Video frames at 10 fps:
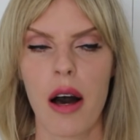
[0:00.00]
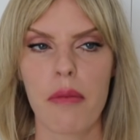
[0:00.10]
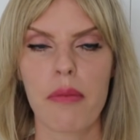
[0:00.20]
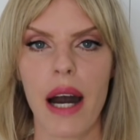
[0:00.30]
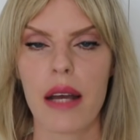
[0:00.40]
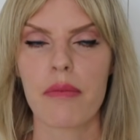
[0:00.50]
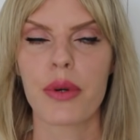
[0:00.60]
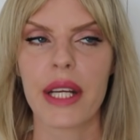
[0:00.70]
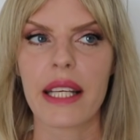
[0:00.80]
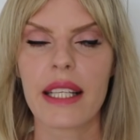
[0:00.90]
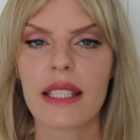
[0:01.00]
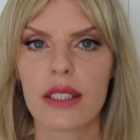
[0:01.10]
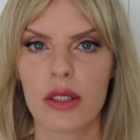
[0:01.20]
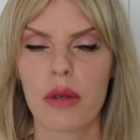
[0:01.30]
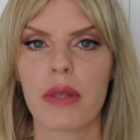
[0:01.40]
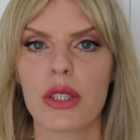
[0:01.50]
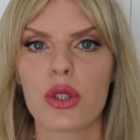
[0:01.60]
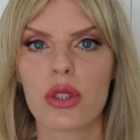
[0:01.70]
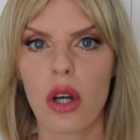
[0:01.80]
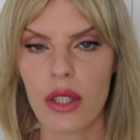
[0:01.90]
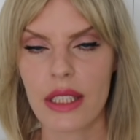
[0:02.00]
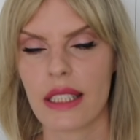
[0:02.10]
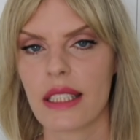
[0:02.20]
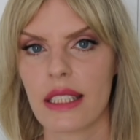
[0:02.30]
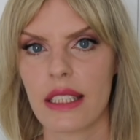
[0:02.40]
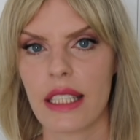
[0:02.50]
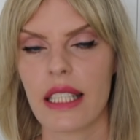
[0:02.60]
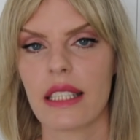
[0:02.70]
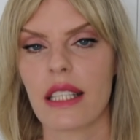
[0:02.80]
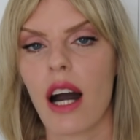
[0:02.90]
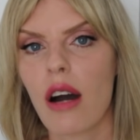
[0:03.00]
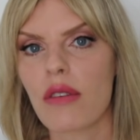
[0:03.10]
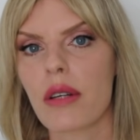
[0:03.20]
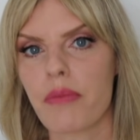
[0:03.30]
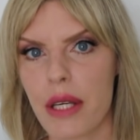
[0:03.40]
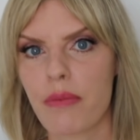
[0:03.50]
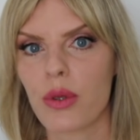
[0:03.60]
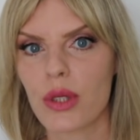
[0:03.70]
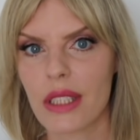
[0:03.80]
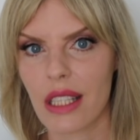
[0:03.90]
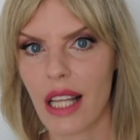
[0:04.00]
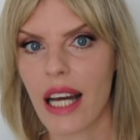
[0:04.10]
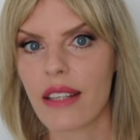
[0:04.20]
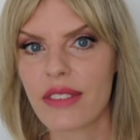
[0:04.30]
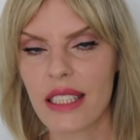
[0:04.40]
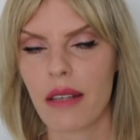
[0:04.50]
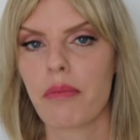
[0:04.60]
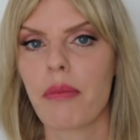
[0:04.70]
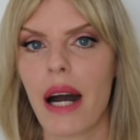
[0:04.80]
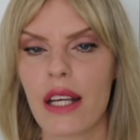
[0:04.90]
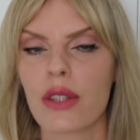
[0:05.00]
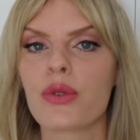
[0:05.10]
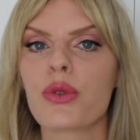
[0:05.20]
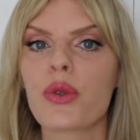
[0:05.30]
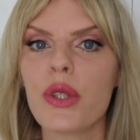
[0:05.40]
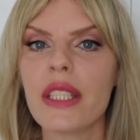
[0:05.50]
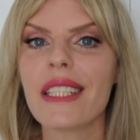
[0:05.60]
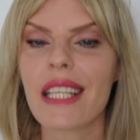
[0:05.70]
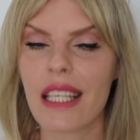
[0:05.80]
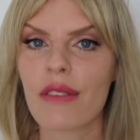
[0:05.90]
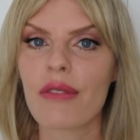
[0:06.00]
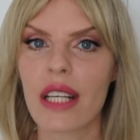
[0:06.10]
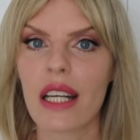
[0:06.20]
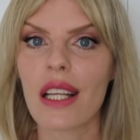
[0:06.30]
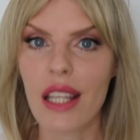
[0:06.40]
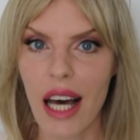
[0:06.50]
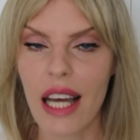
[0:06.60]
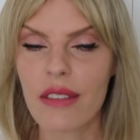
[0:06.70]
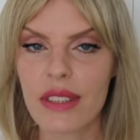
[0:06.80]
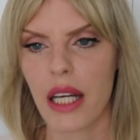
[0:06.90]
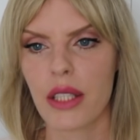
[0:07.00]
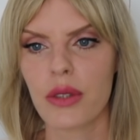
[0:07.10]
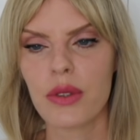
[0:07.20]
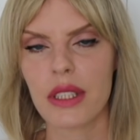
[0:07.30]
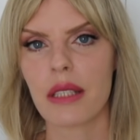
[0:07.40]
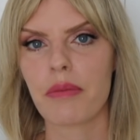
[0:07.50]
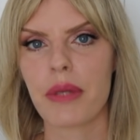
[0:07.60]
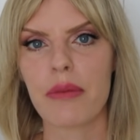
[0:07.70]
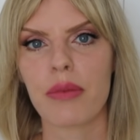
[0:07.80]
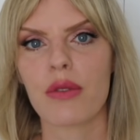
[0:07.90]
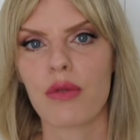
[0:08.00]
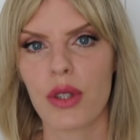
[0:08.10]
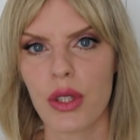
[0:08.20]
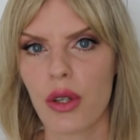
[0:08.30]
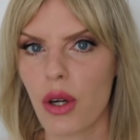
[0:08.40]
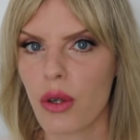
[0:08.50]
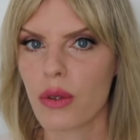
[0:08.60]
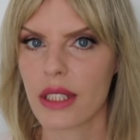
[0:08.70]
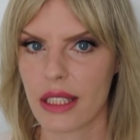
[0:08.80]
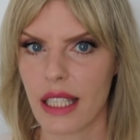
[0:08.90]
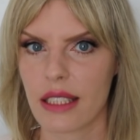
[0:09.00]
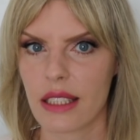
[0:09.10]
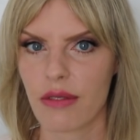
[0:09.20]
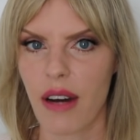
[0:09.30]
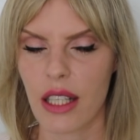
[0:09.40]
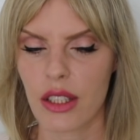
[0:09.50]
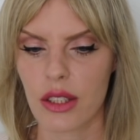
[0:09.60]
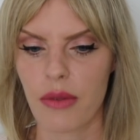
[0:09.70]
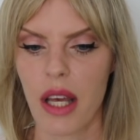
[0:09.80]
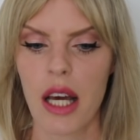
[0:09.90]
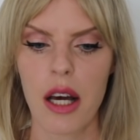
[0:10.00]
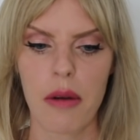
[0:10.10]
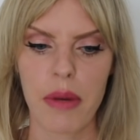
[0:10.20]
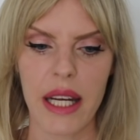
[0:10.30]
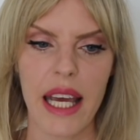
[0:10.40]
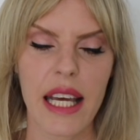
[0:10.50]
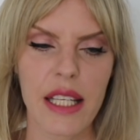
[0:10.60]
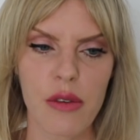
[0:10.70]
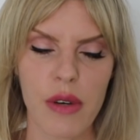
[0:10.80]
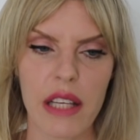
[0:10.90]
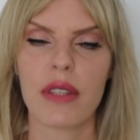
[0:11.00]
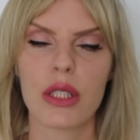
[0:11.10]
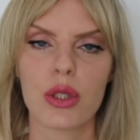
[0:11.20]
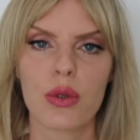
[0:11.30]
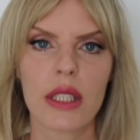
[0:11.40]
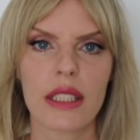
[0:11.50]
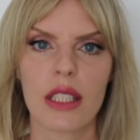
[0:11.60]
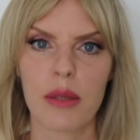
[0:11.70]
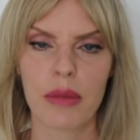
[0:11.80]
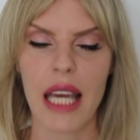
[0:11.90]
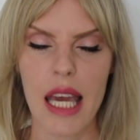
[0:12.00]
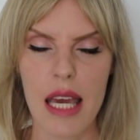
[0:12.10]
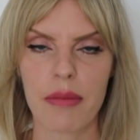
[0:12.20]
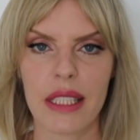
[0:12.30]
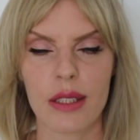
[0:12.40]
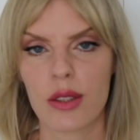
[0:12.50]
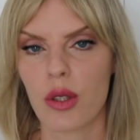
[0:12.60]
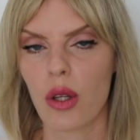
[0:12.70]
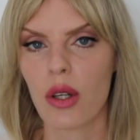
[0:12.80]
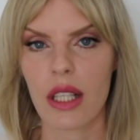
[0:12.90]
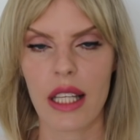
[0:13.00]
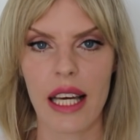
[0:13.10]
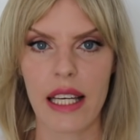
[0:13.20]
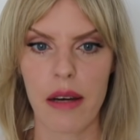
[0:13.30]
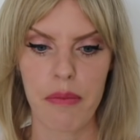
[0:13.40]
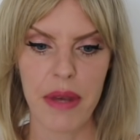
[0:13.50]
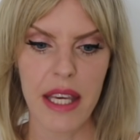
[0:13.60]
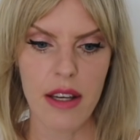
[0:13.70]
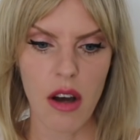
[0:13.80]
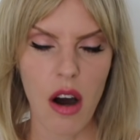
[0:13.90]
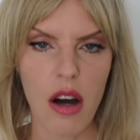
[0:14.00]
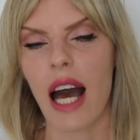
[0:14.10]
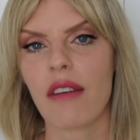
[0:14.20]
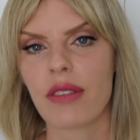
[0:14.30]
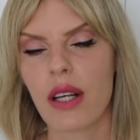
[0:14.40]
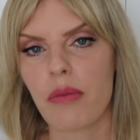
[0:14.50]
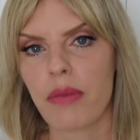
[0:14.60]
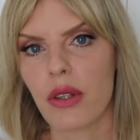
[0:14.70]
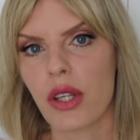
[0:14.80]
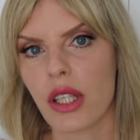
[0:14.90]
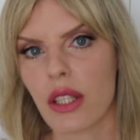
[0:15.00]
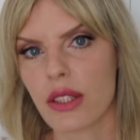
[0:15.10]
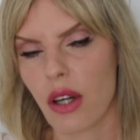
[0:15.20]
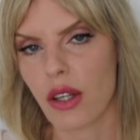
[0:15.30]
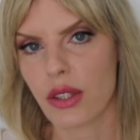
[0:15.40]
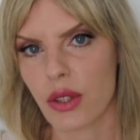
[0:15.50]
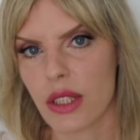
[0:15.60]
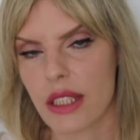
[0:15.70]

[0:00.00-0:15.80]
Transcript: by bringing so much toxicity in other people's lives, by ruining their lives, by using people for your own satisfaction. But anyway, the short-term game is to look like a peacock, have couple girls on your